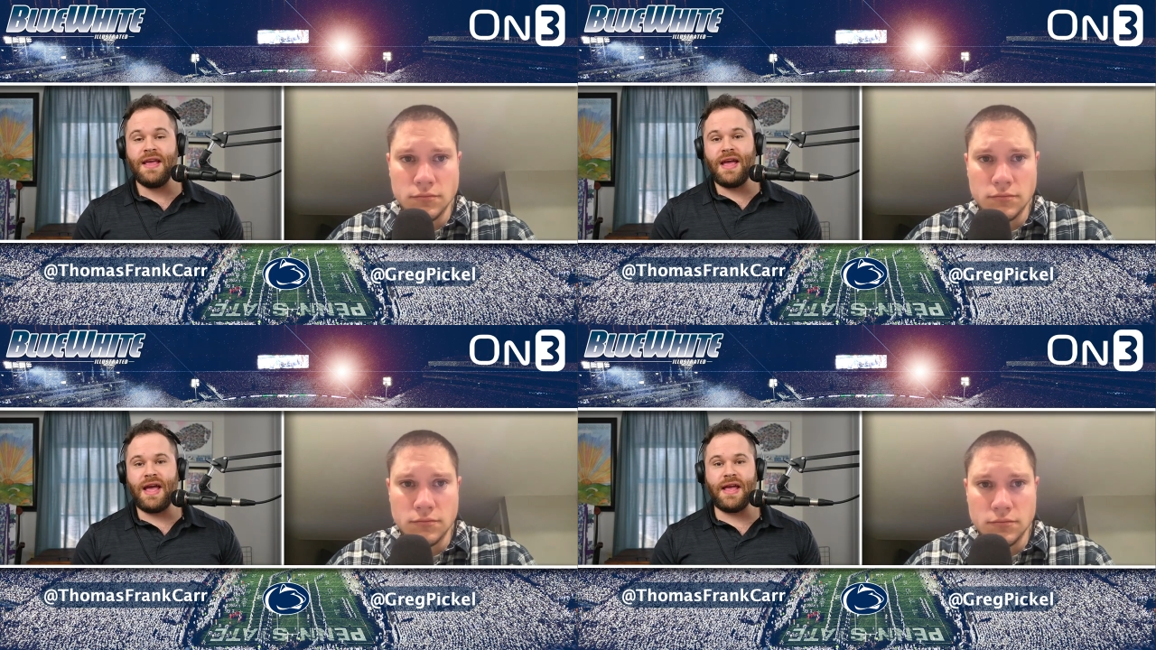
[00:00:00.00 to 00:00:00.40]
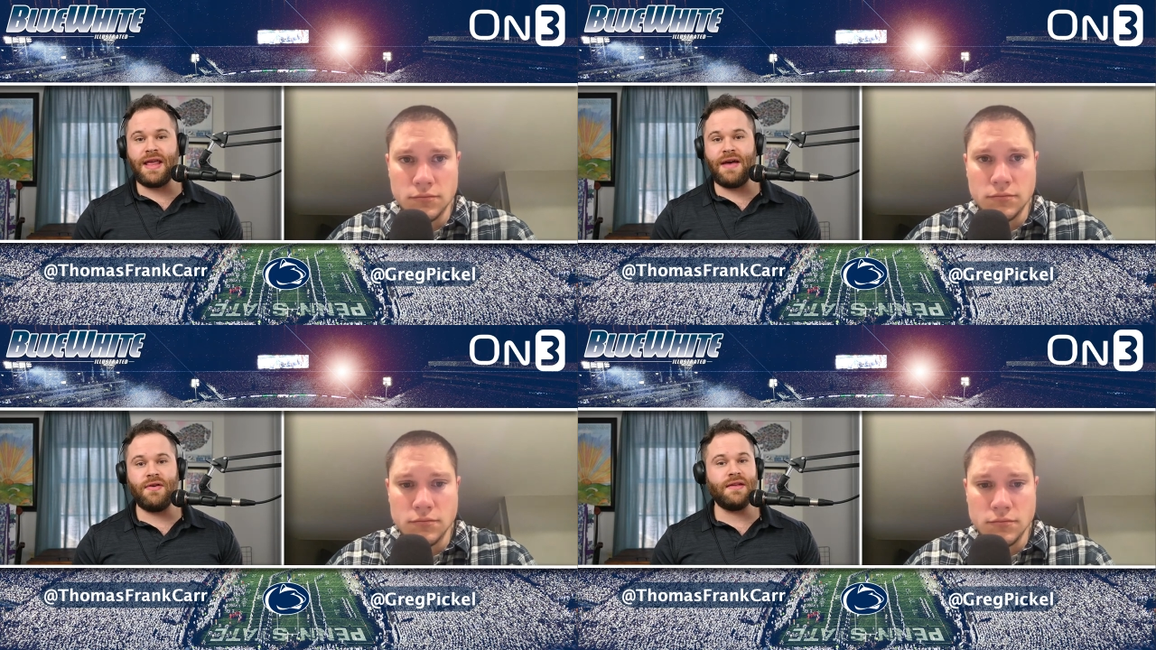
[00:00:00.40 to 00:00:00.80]
Speaker 1: And
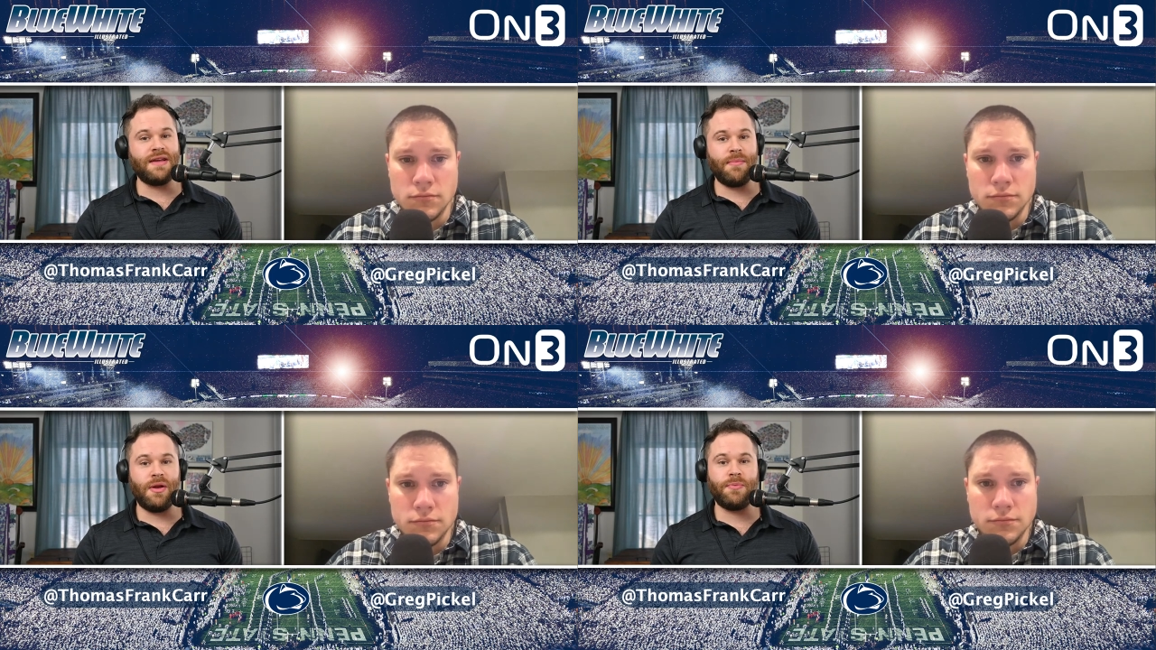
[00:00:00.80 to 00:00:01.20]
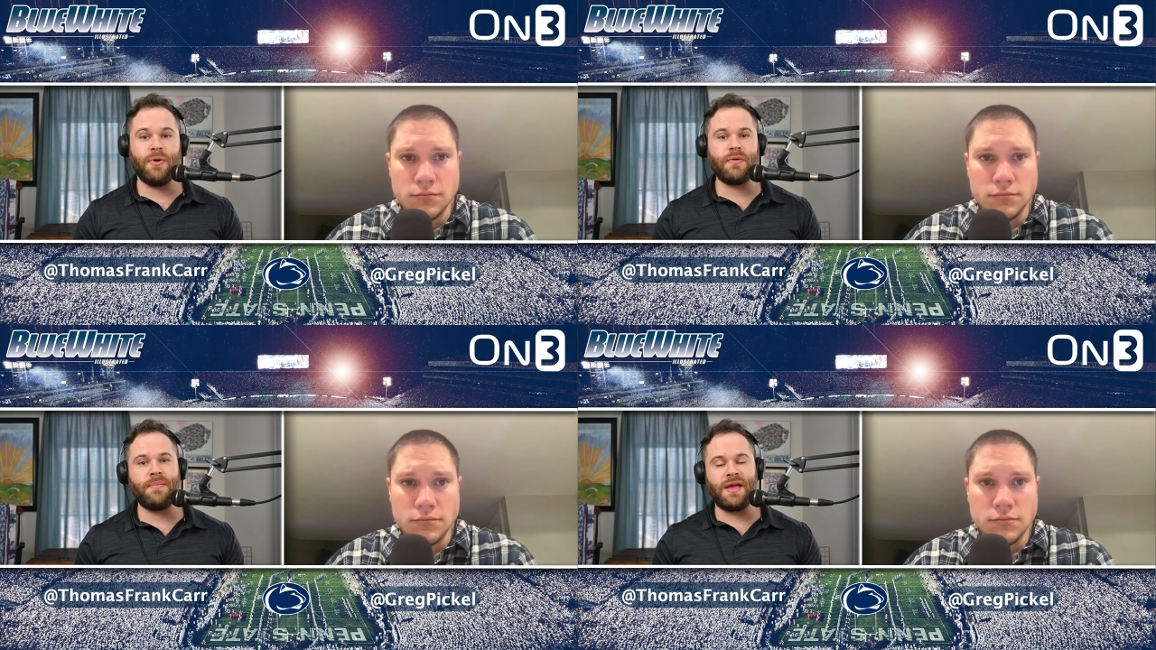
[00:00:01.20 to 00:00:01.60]
having a dominant
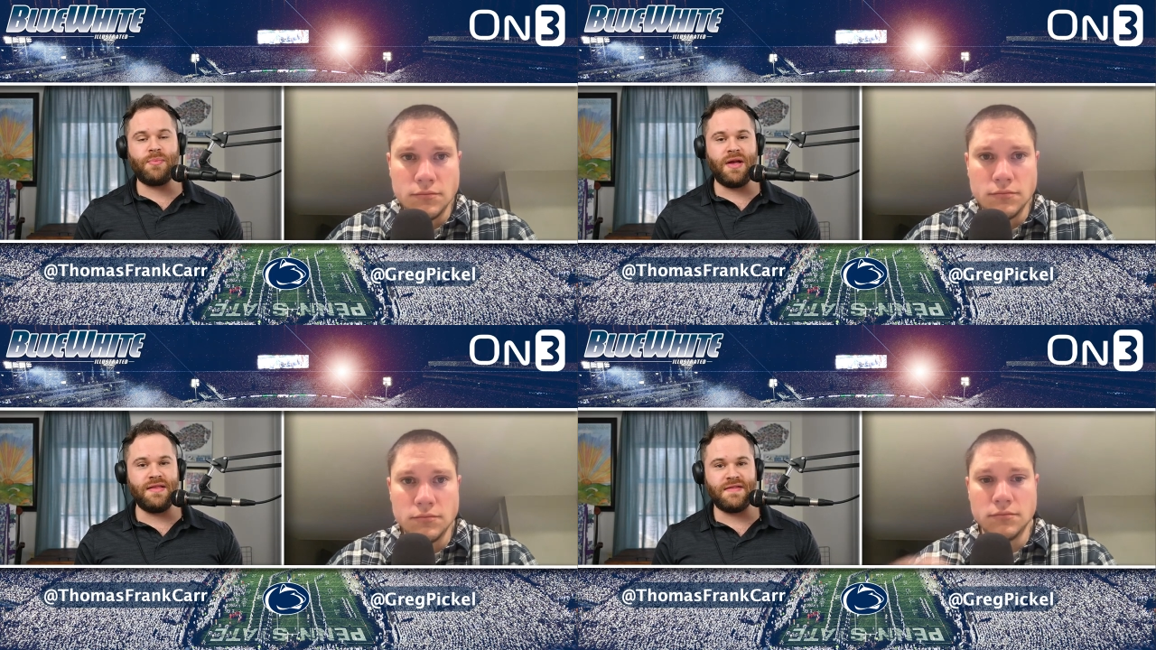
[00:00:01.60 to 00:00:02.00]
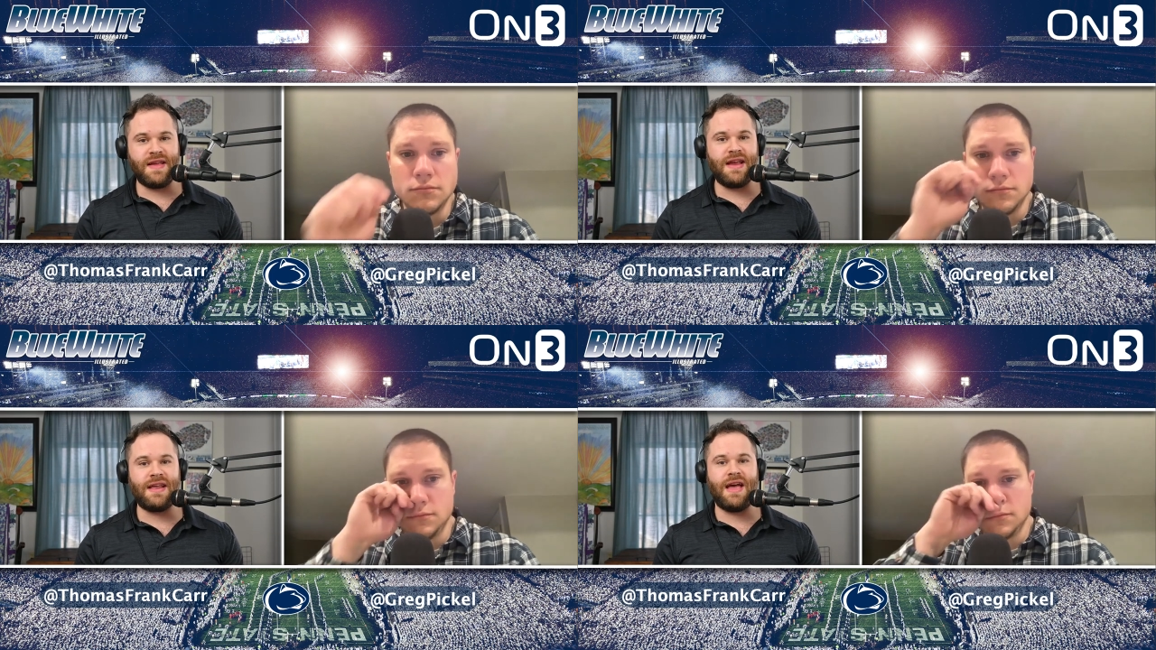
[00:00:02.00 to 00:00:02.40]
program like Penn
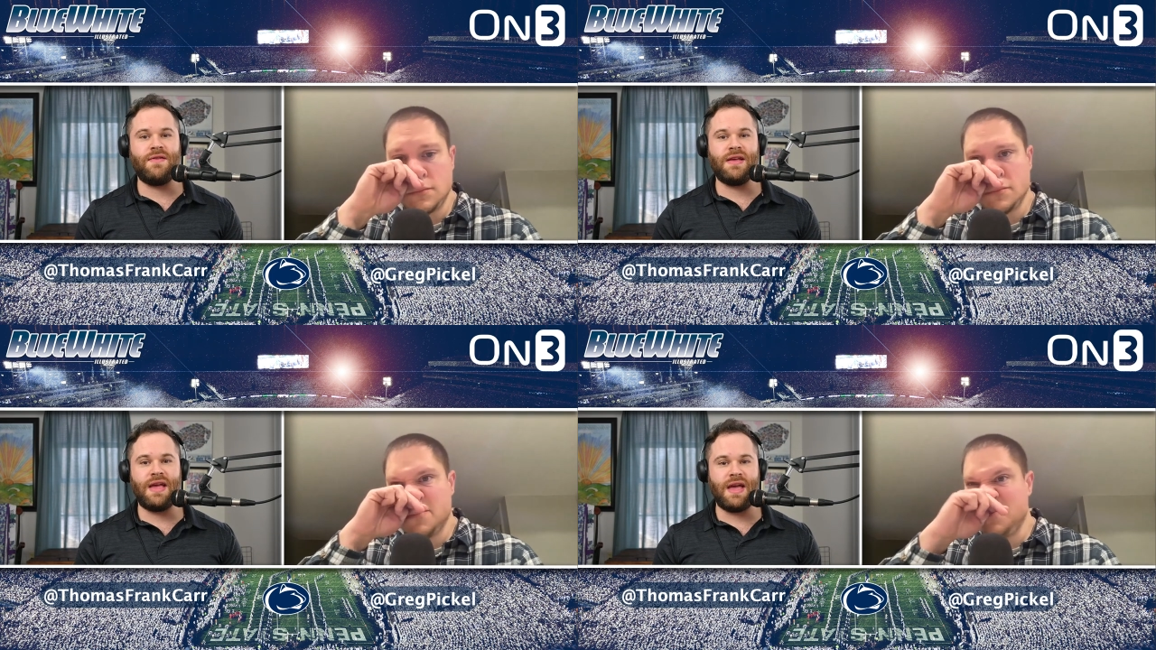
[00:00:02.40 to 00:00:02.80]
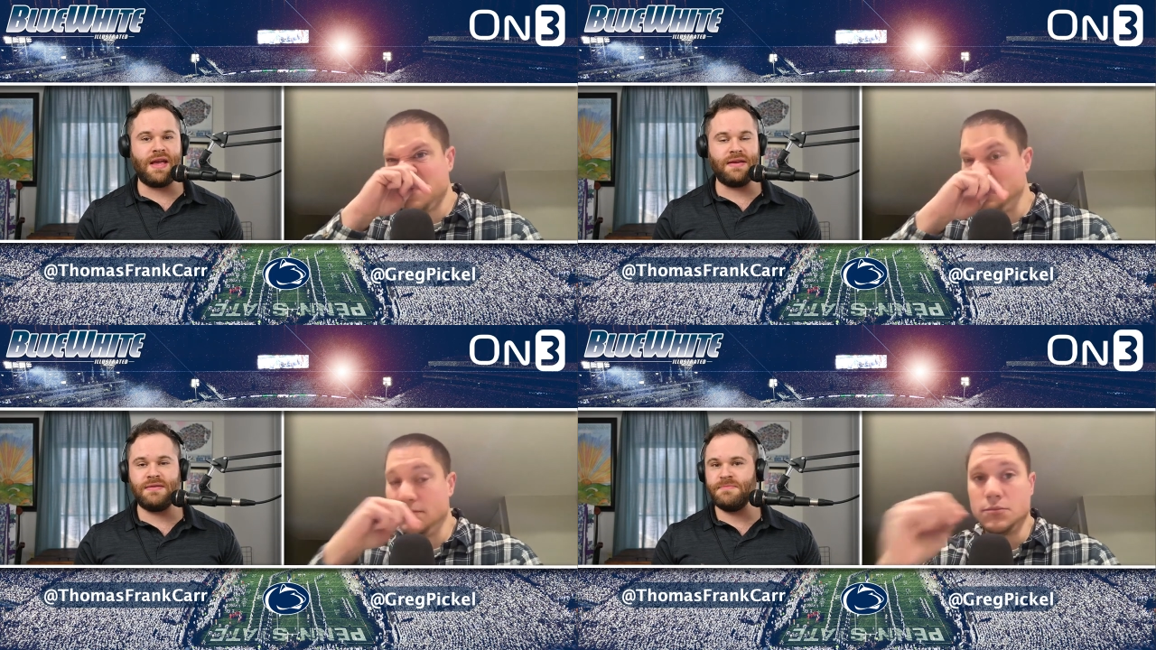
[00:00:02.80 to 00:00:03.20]
State, having a